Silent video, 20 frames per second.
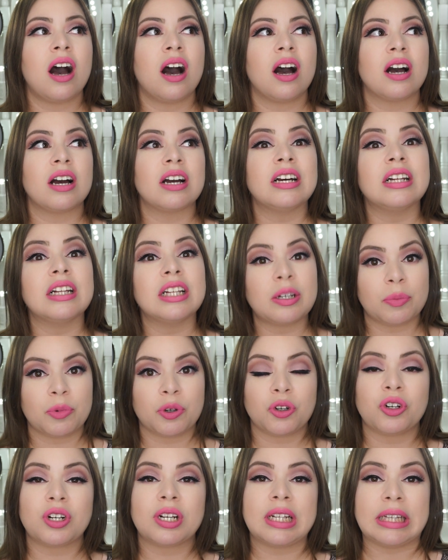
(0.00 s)

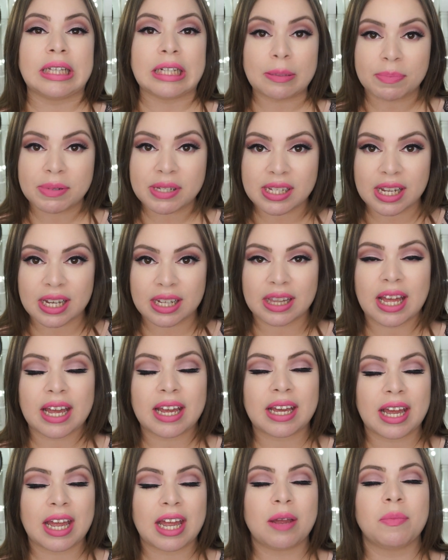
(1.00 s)
glimmer lipstick
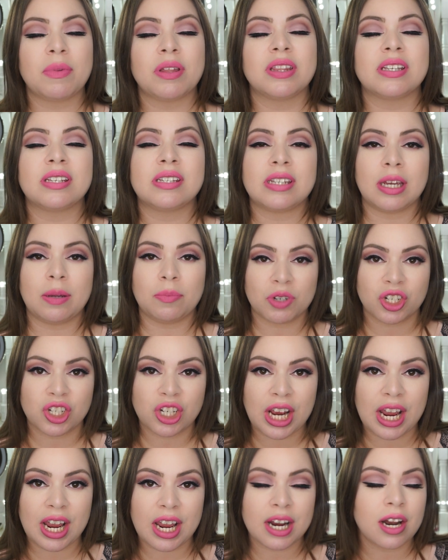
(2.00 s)
that came in the same
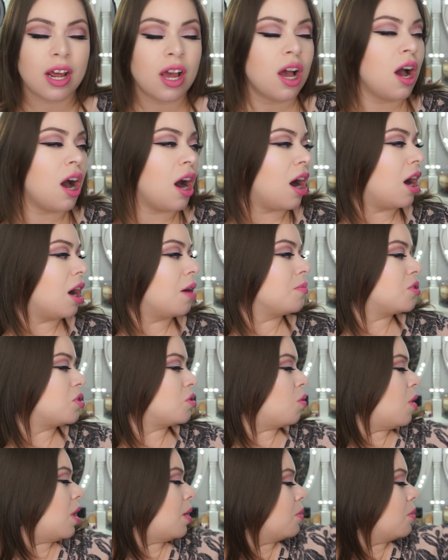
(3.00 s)
shade. So